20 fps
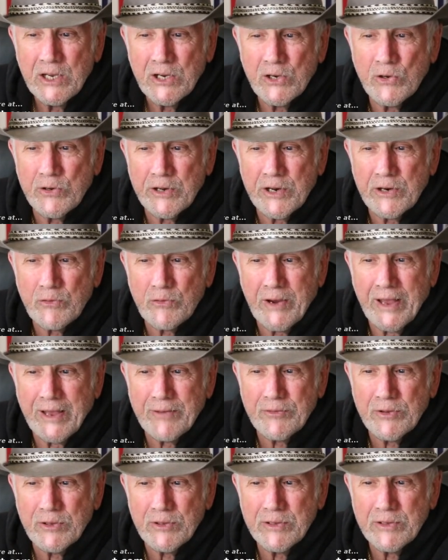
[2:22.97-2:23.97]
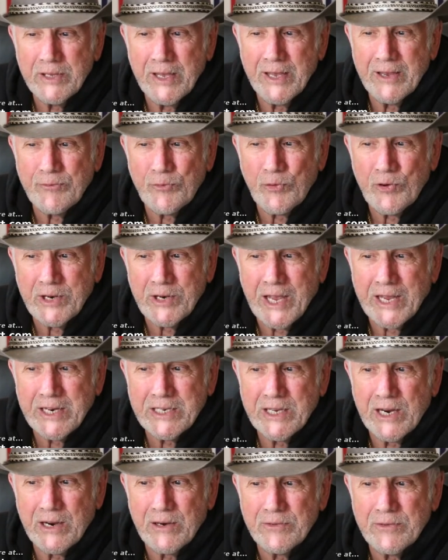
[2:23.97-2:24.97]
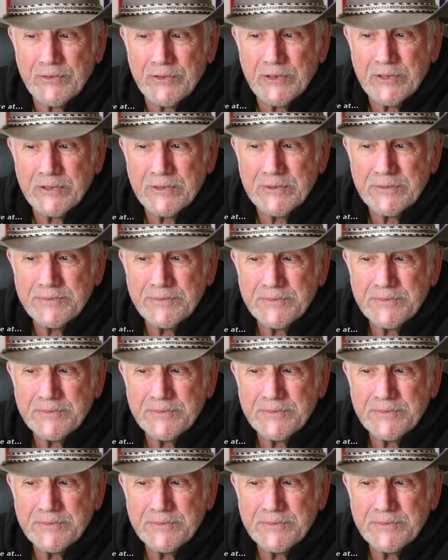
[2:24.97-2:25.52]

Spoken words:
could unravel if we're not careful,